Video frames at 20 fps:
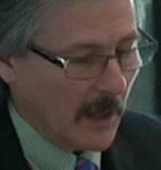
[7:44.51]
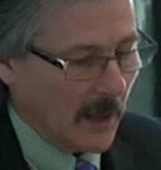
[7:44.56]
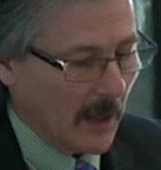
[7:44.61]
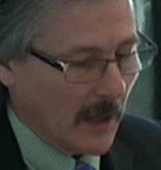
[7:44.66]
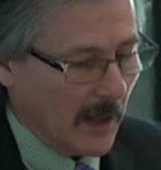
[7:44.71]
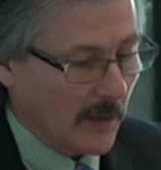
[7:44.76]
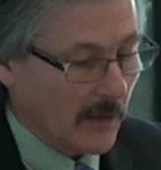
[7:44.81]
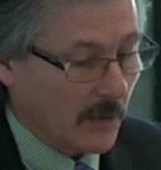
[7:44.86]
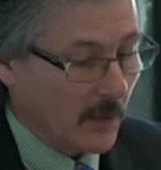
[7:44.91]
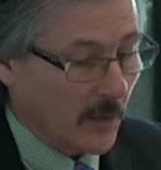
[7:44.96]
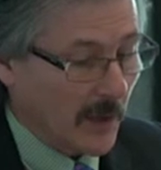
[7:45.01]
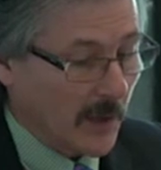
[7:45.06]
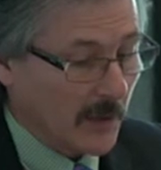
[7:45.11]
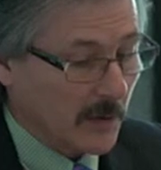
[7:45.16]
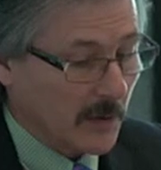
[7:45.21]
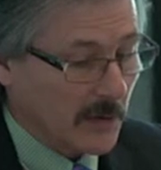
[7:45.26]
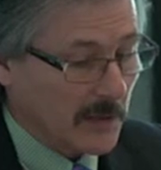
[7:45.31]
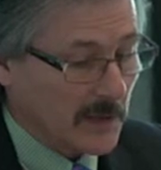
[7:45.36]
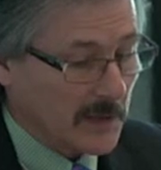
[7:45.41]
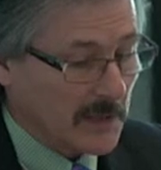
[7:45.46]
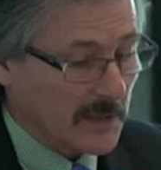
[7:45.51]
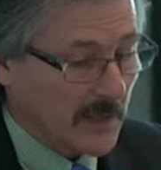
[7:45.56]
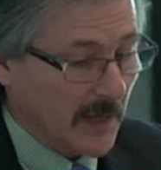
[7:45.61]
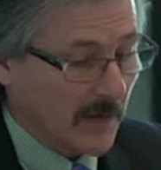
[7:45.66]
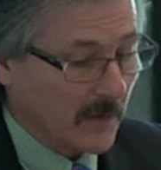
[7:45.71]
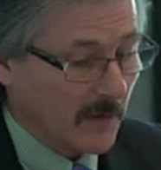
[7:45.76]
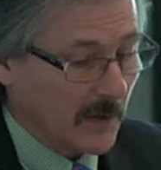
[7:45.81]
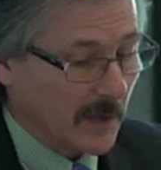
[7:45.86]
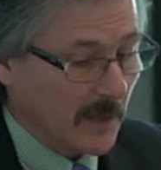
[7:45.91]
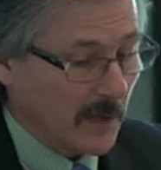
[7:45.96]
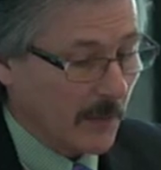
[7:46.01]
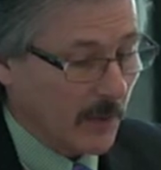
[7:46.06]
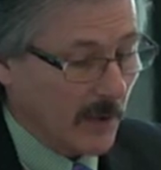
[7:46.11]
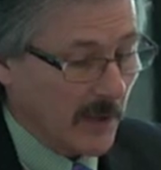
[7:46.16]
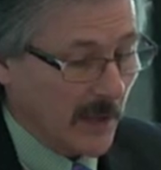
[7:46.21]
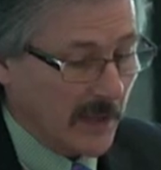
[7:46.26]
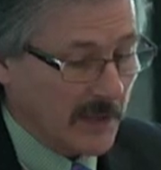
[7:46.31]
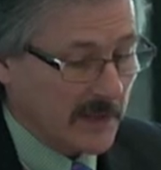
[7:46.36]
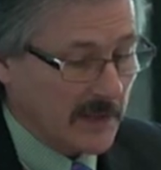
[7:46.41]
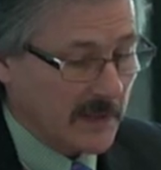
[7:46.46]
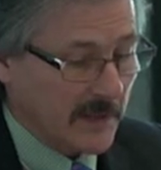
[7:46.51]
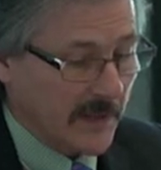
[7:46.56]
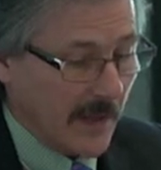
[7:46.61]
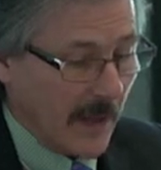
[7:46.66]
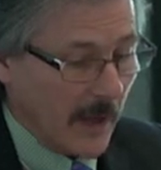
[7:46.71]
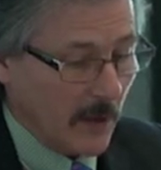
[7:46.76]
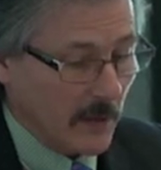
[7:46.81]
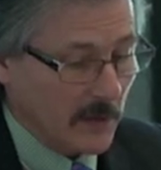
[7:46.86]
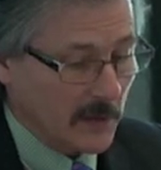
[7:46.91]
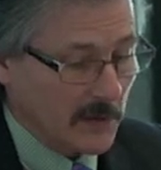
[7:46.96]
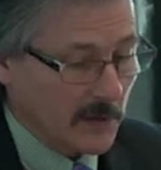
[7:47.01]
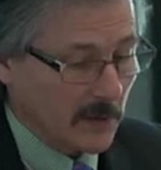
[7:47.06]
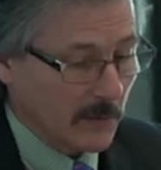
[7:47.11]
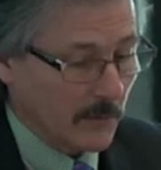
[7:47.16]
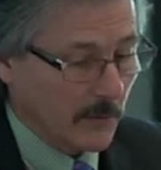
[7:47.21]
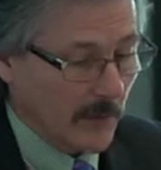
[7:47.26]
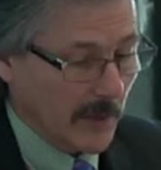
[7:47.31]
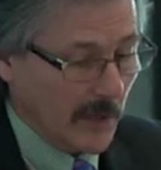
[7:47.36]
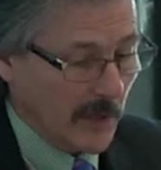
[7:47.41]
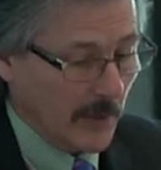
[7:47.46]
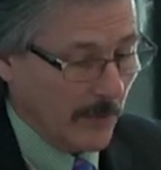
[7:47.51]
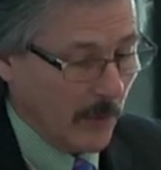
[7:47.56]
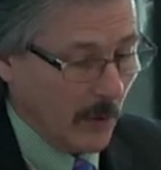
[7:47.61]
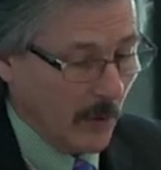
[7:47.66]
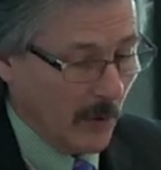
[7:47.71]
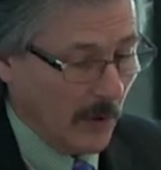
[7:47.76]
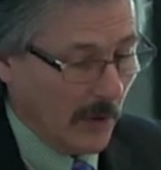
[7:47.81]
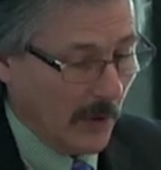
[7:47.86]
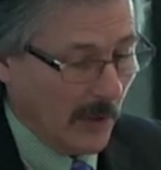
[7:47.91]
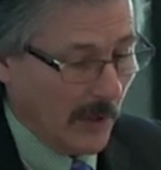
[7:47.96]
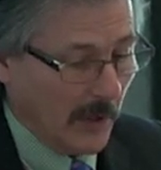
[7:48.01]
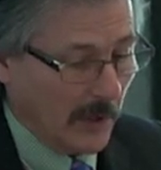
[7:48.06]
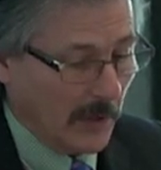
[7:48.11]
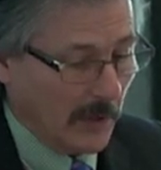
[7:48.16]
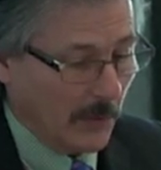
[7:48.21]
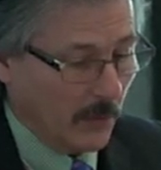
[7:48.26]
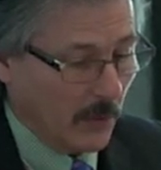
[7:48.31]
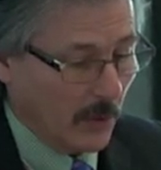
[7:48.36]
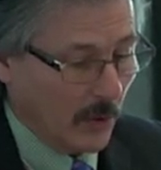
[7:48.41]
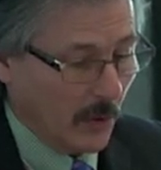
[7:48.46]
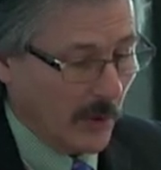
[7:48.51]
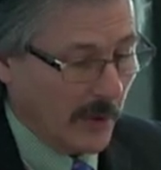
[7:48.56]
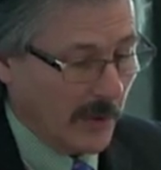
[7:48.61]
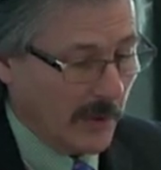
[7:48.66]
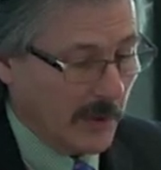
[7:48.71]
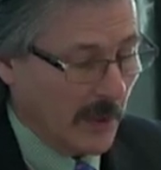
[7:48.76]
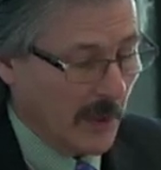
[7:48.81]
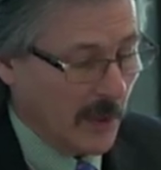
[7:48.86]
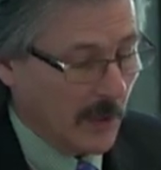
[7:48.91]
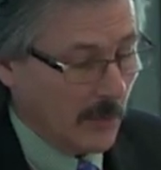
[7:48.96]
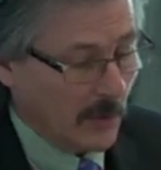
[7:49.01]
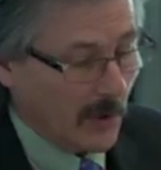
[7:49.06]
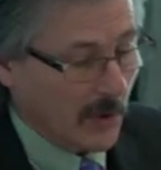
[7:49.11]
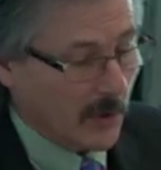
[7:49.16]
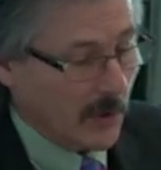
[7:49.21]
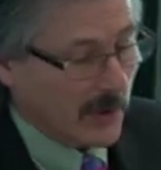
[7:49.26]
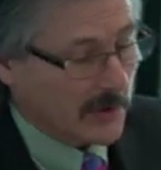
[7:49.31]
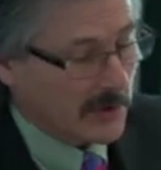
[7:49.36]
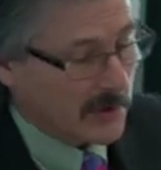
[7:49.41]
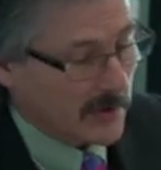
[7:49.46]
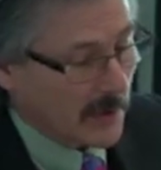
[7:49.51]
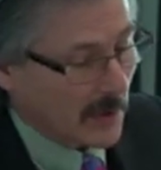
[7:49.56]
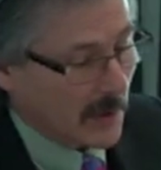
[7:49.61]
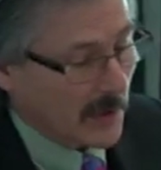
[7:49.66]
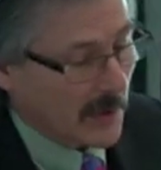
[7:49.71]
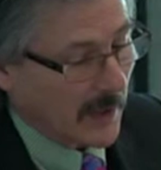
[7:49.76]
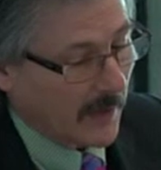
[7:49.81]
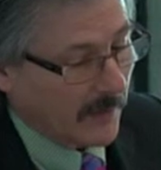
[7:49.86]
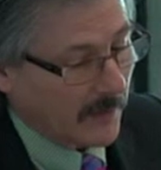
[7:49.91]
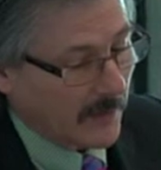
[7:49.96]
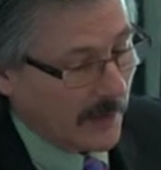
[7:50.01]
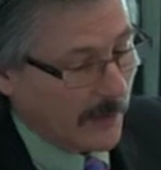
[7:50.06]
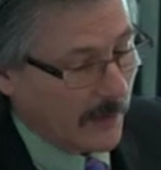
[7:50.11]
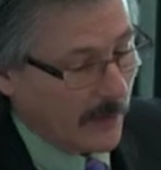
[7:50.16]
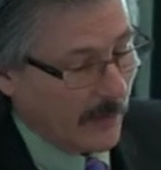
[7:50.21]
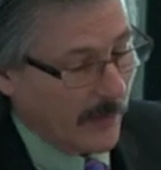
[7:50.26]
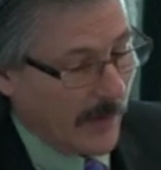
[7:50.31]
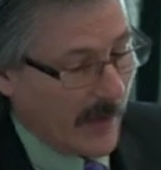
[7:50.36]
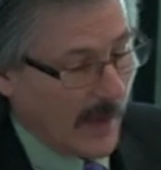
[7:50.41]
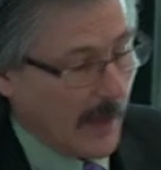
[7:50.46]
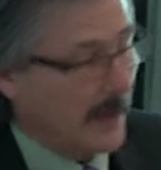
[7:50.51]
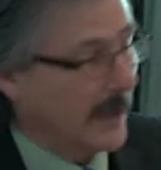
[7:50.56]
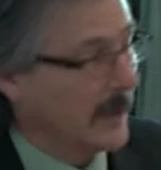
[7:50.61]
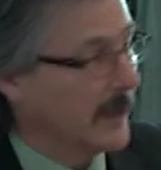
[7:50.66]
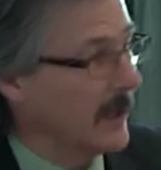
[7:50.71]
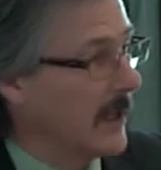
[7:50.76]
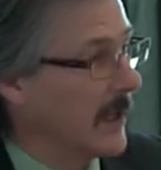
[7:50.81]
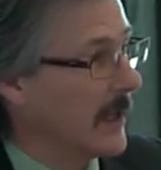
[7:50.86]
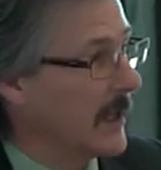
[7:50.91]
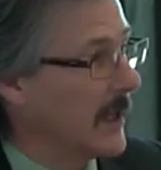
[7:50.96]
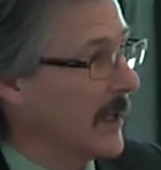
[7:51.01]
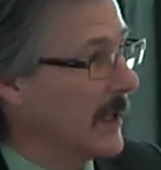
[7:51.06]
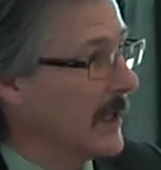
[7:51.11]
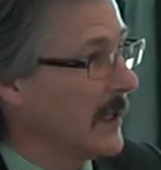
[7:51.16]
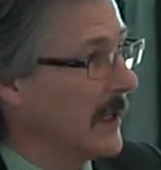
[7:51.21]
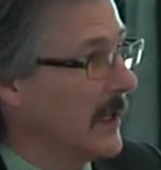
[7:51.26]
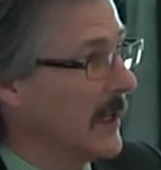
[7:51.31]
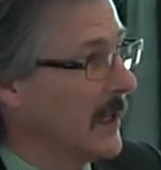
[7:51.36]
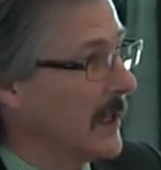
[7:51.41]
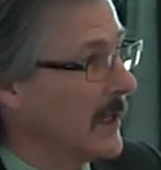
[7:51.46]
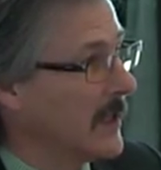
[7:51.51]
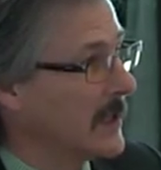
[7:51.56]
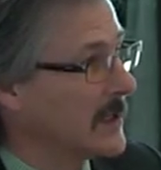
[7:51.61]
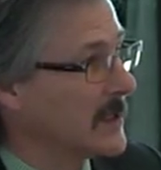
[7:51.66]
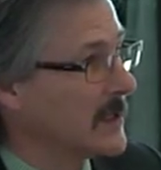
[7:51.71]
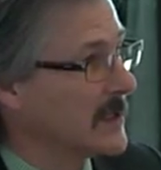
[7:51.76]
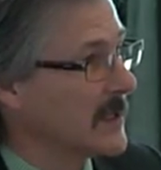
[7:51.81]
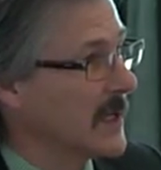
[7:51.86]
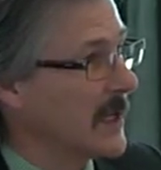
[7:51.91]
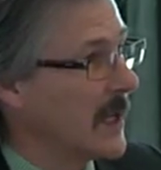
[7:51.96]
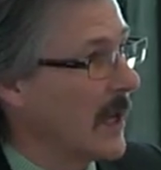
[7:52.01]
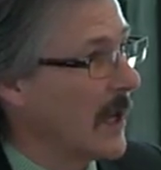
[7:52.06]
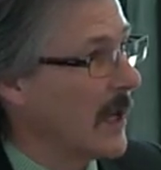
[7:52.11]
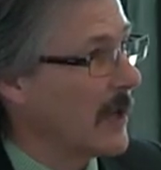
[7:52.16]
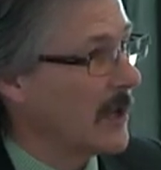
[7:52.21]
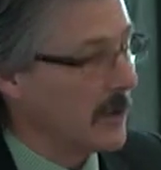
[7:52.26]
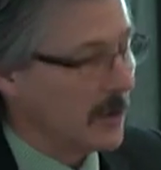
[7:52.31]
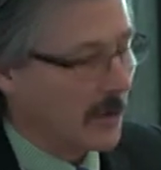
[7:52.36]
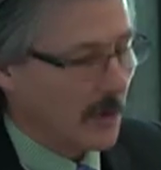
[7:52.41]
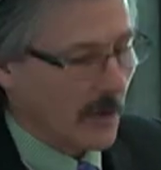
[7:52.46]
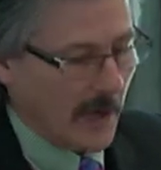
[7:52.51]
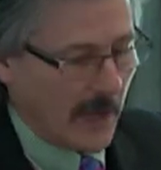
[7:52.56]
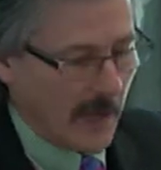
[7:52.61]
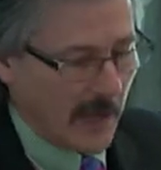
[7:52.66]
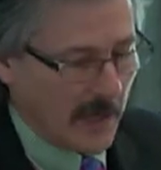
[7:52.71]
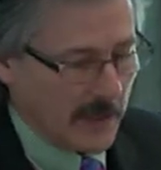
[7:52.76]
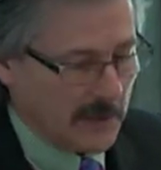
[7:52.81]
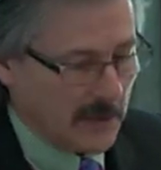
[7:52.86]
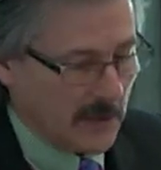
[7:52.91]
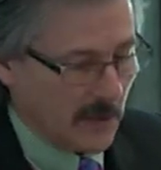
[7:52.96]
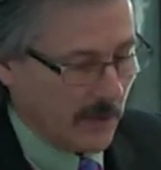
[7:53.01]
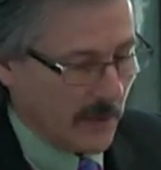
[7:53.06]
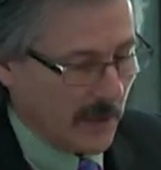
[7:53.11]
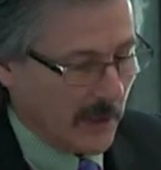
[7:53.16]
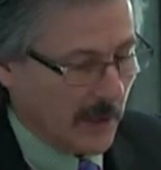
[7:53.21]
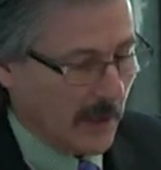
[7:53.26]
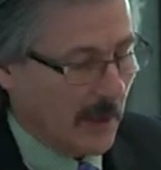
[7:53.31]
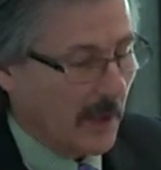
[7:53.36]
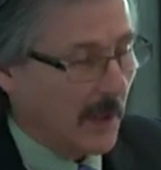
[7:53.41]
uh, 370 plus thousand people unemployed because of their cleft lip and palate. Again, this is an underestimate.